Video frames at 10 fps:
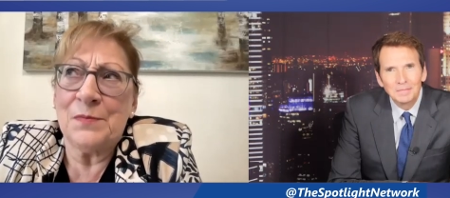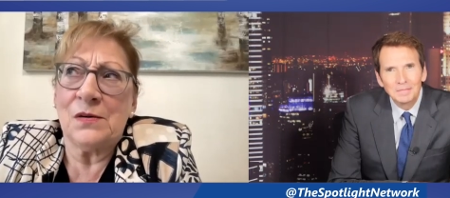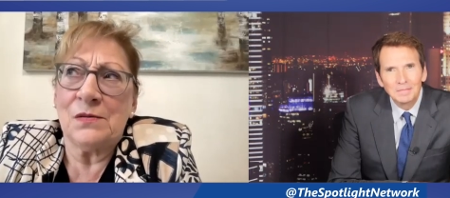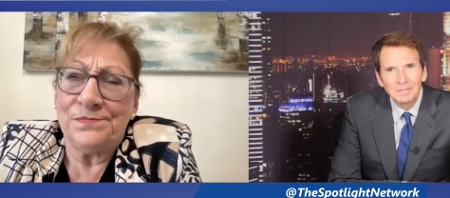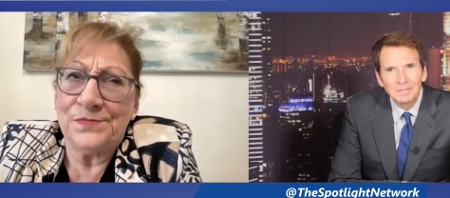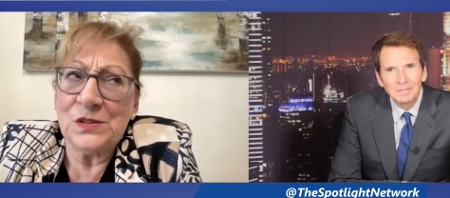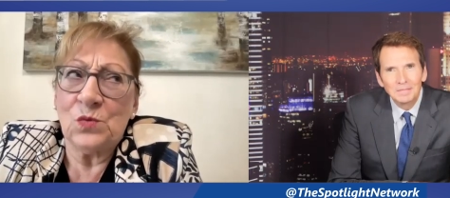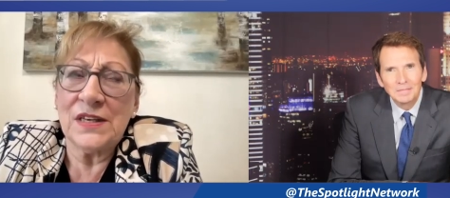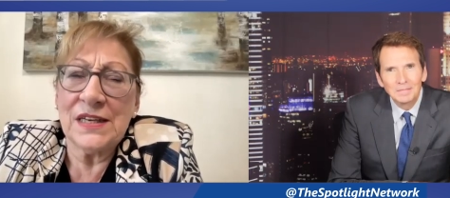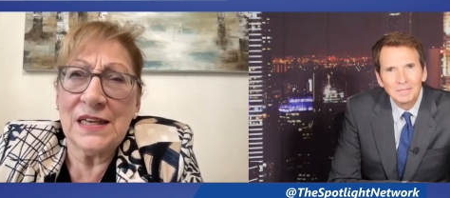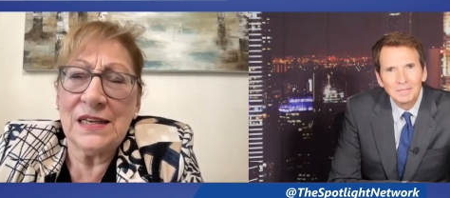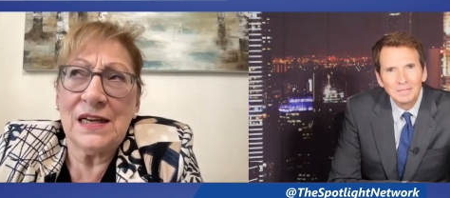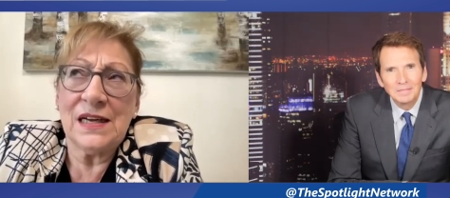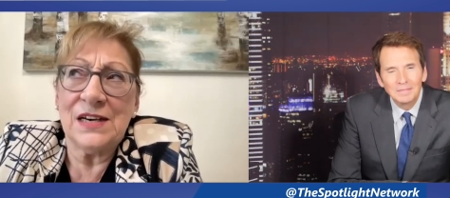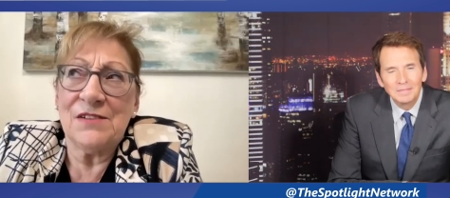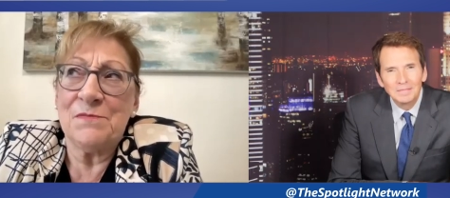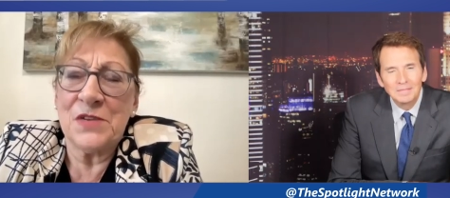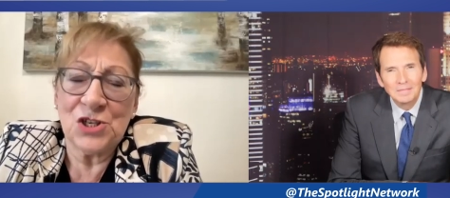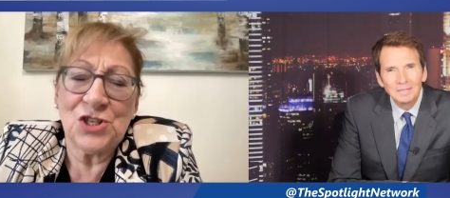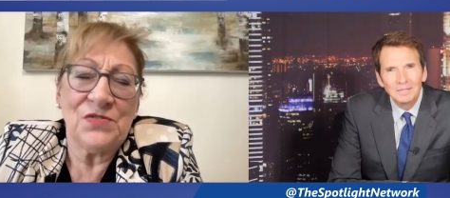Speaker 1: about what kind of
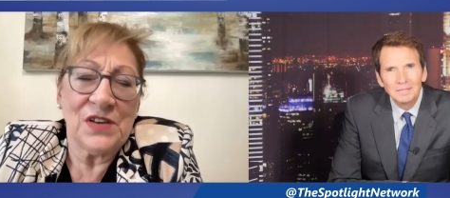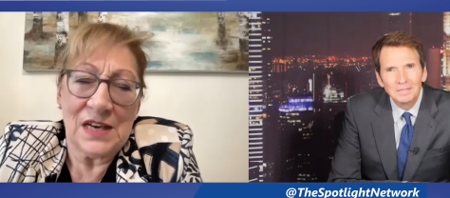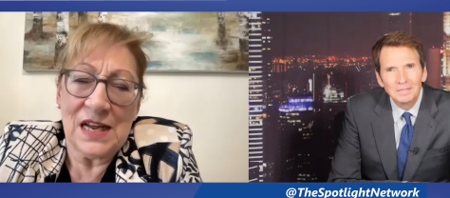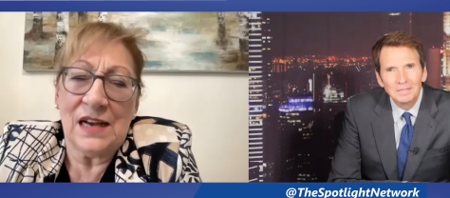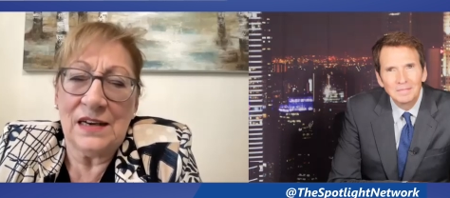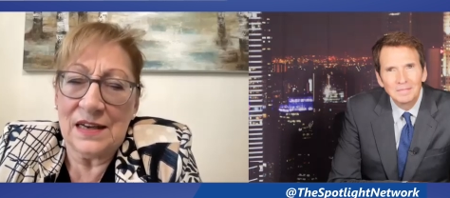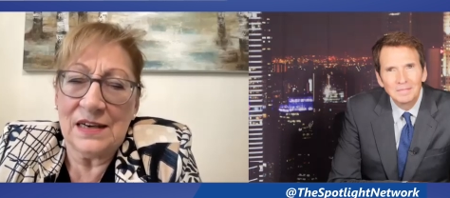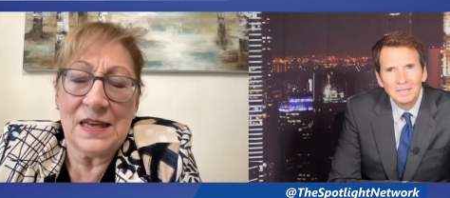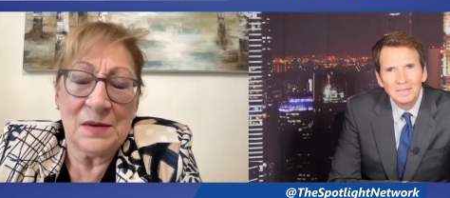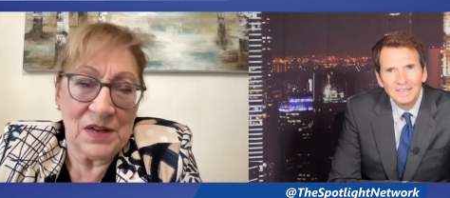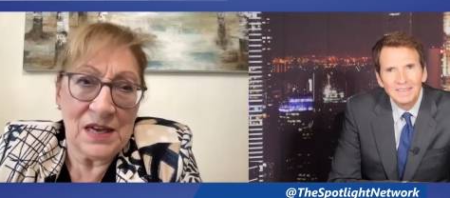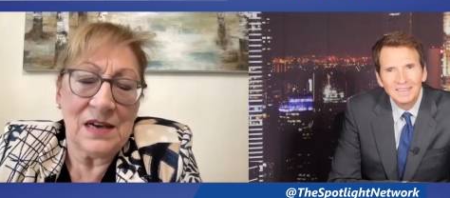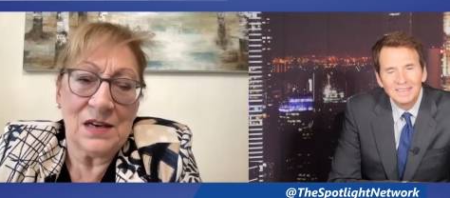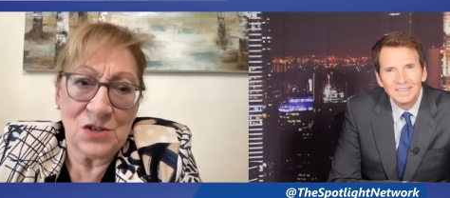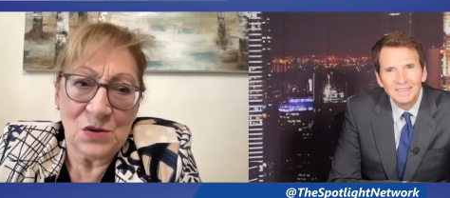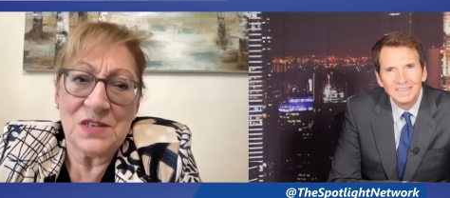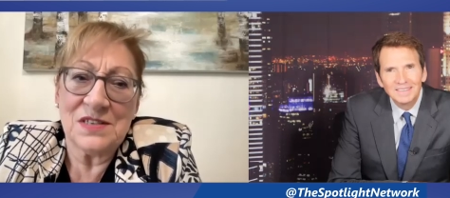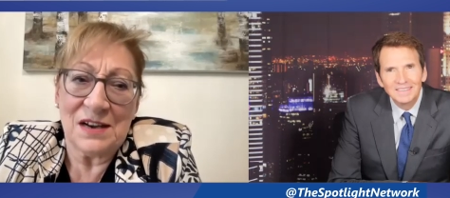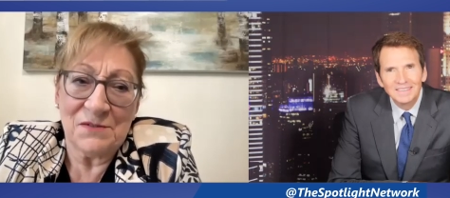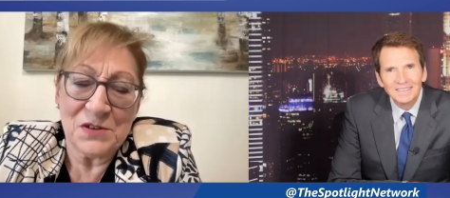mischief can Ellie and Kim get into in
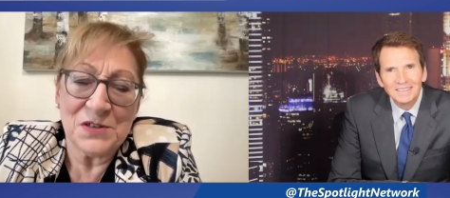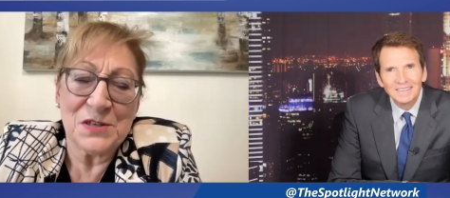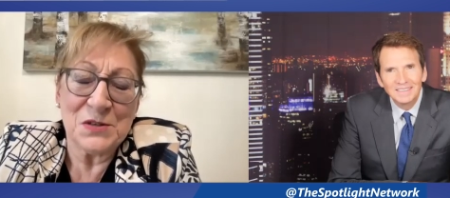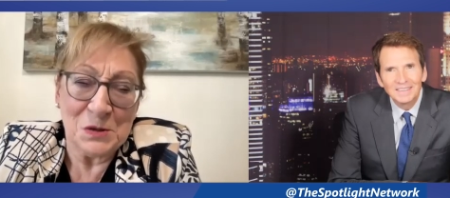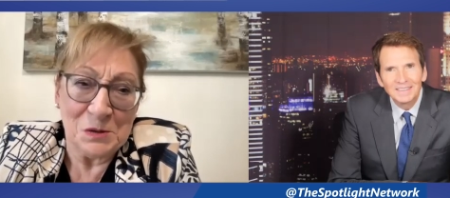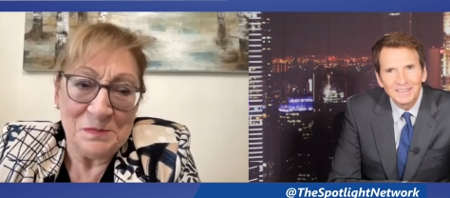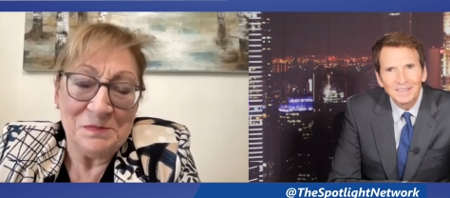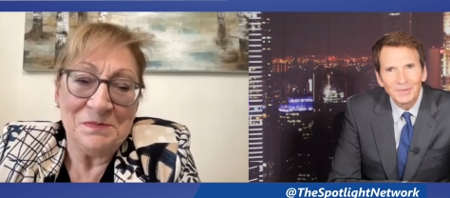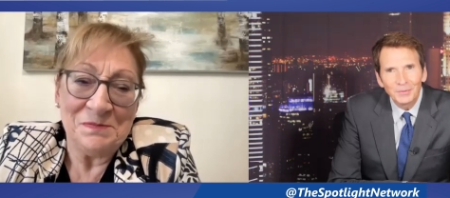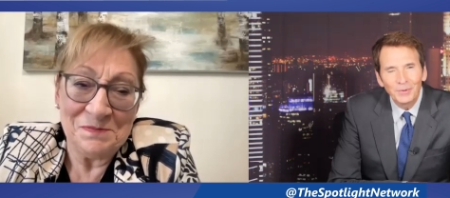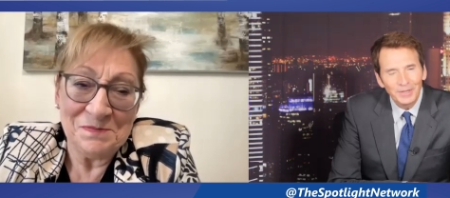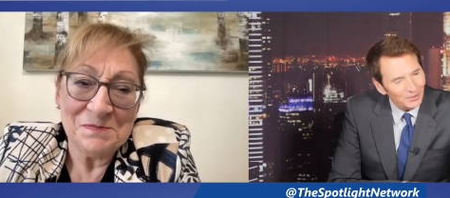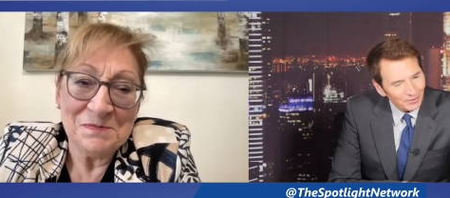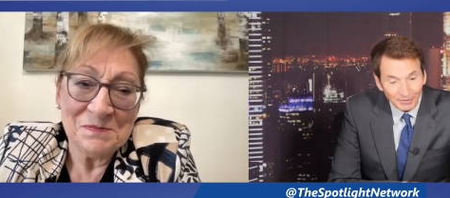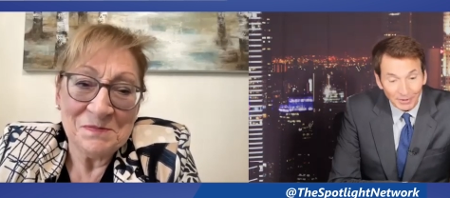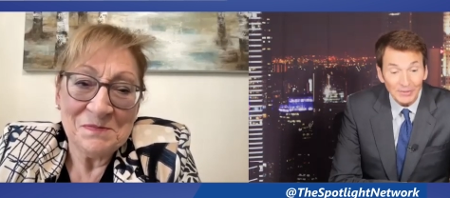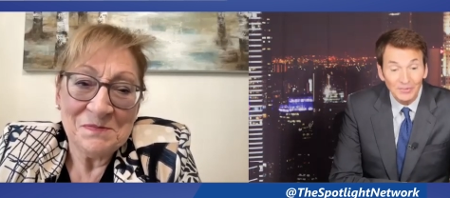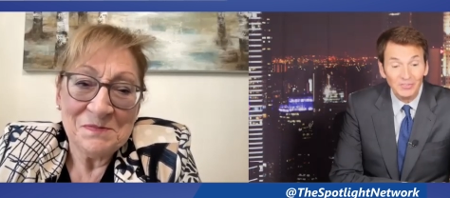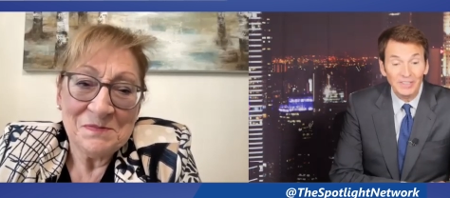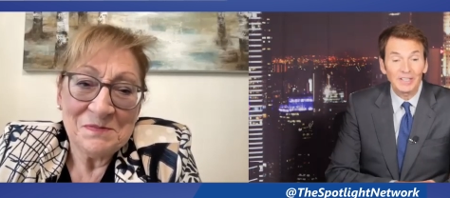San Francisco.
Speaker 2: Well, it's a very
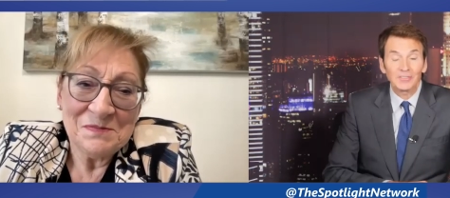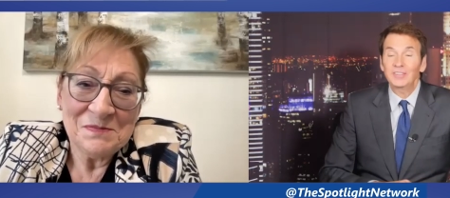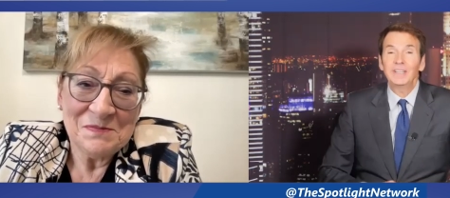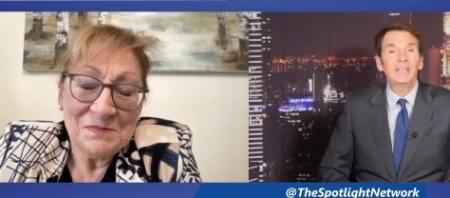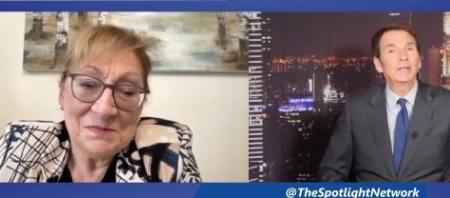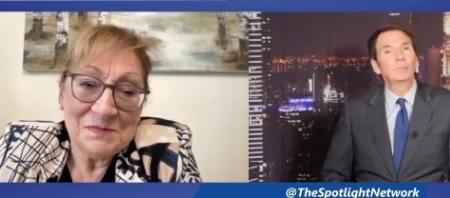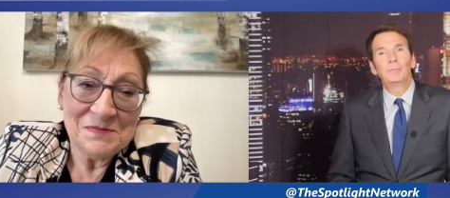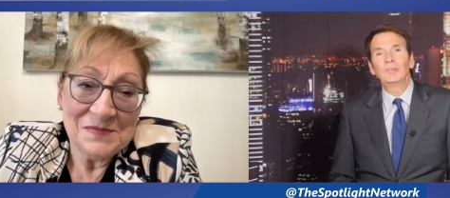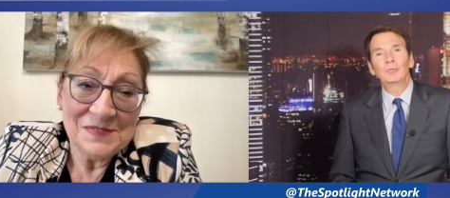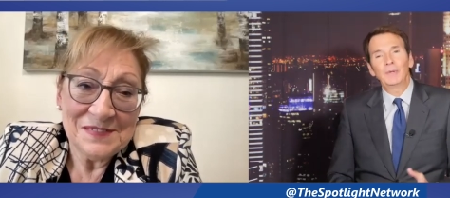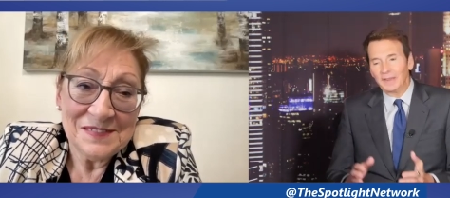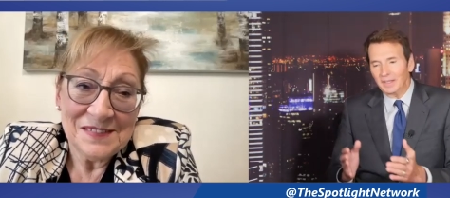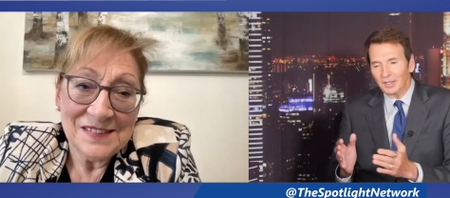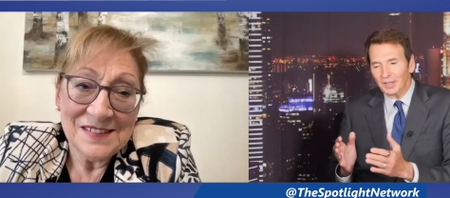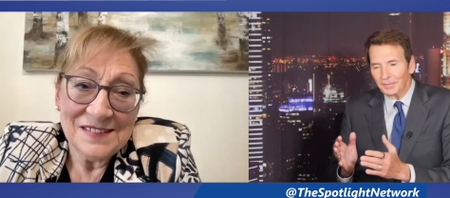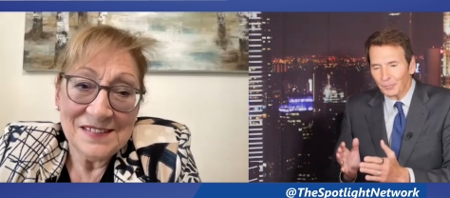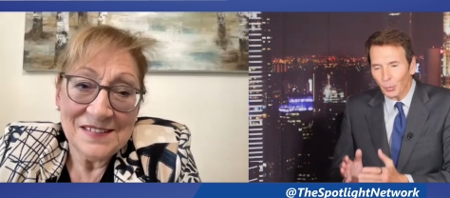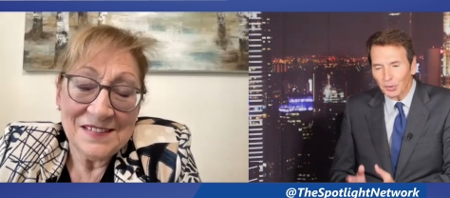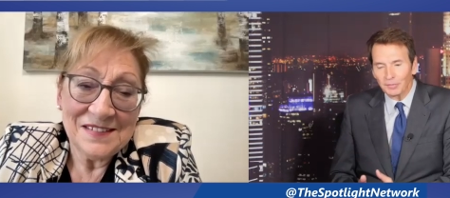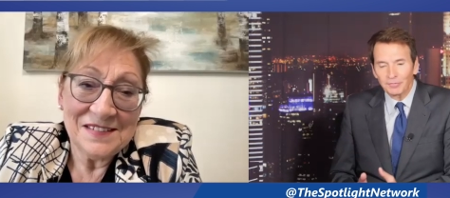scenic city. Between the
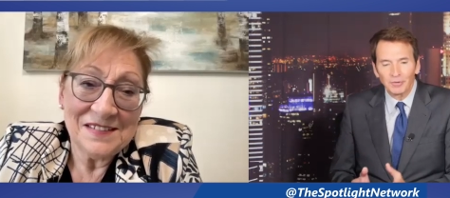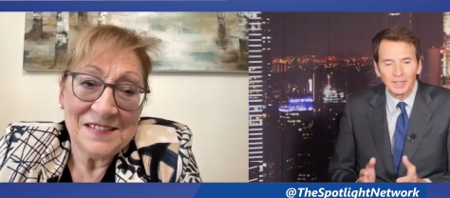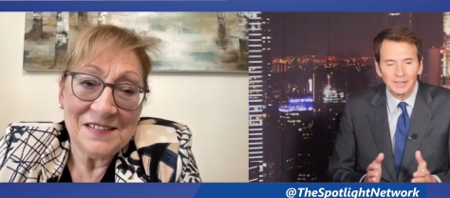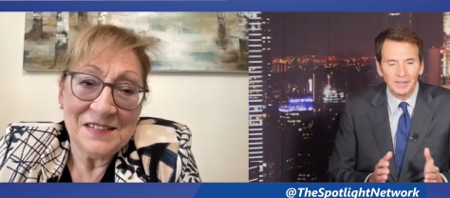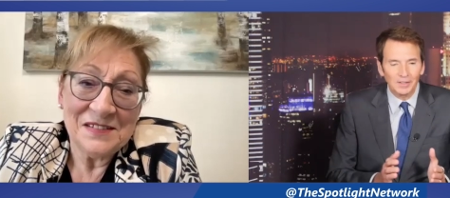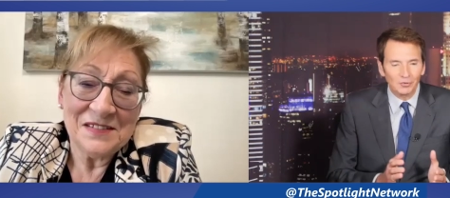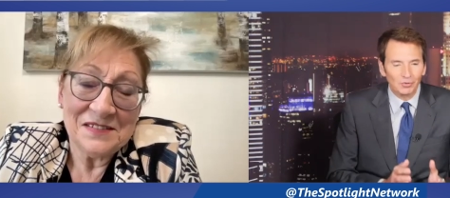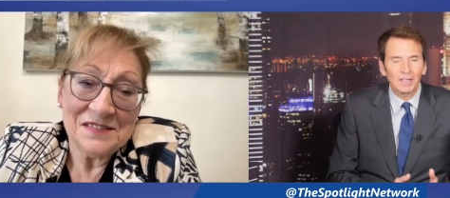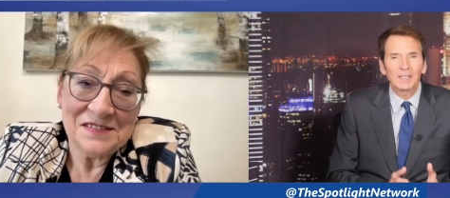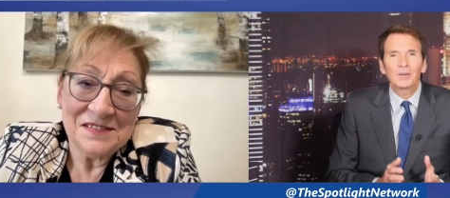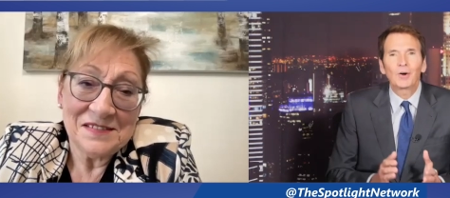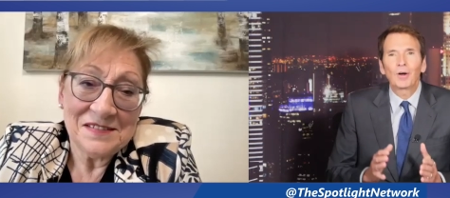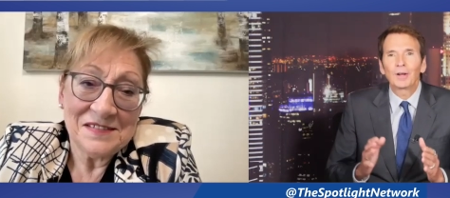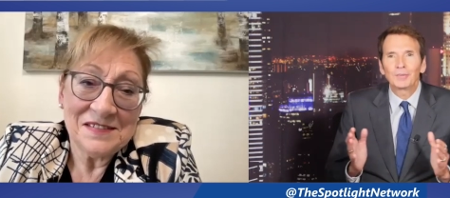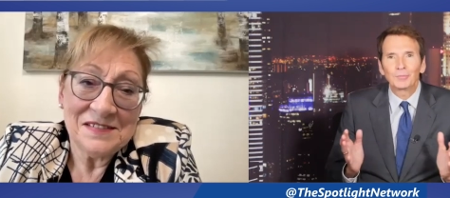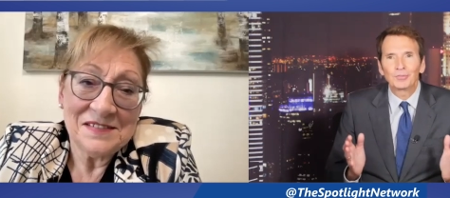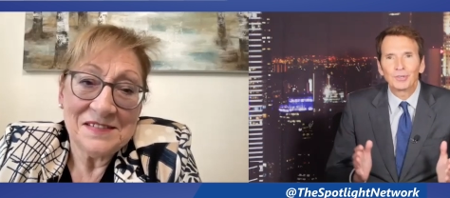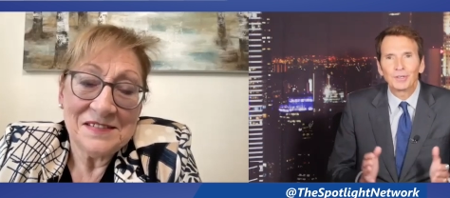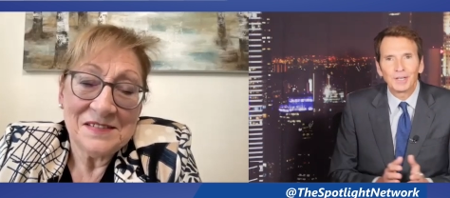waterfront and the trolley cars, I'm sure you're